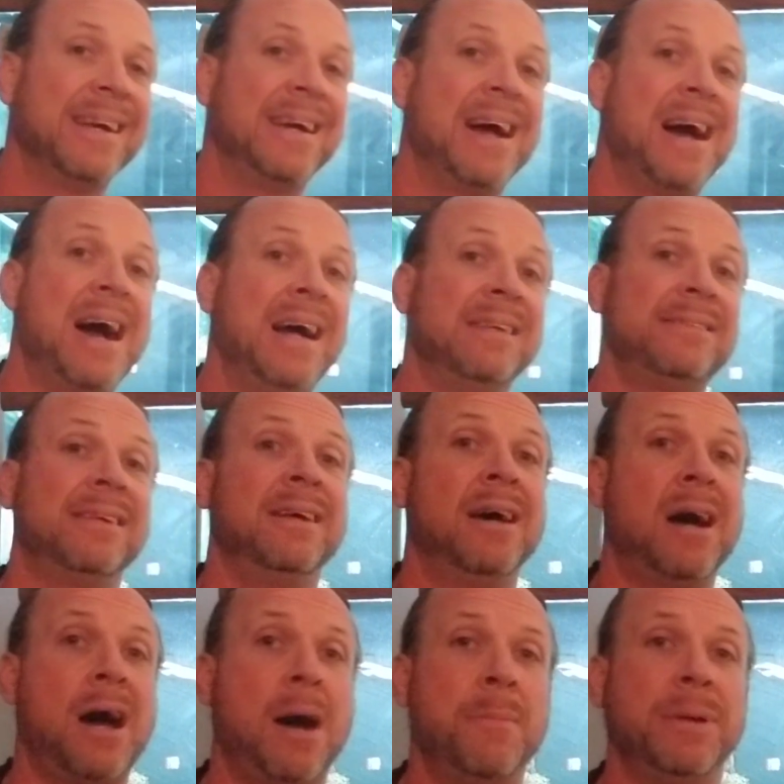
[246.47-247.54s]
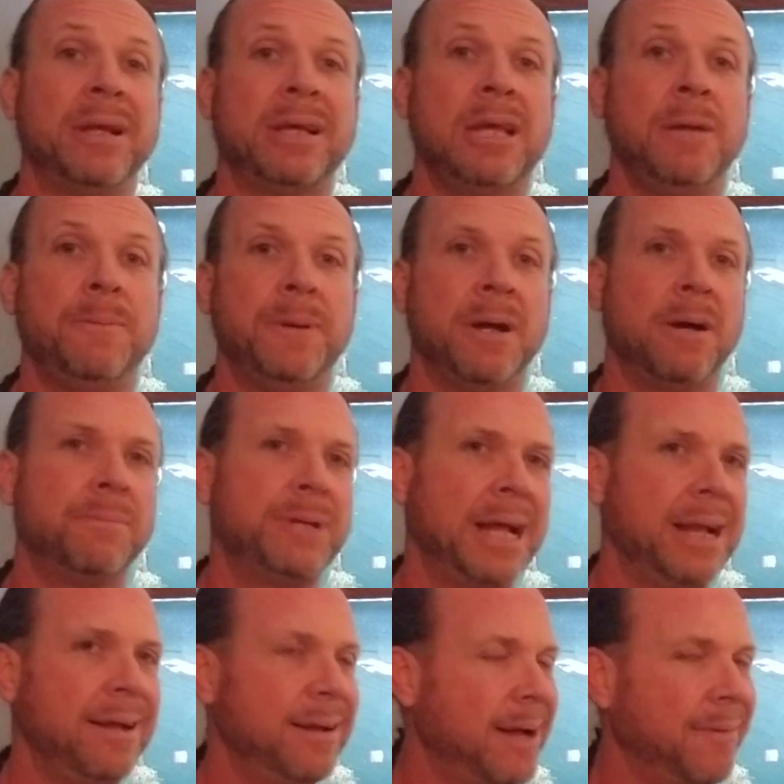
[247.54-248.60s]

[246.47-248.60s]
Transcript: Guys, I'm going to keep you updated.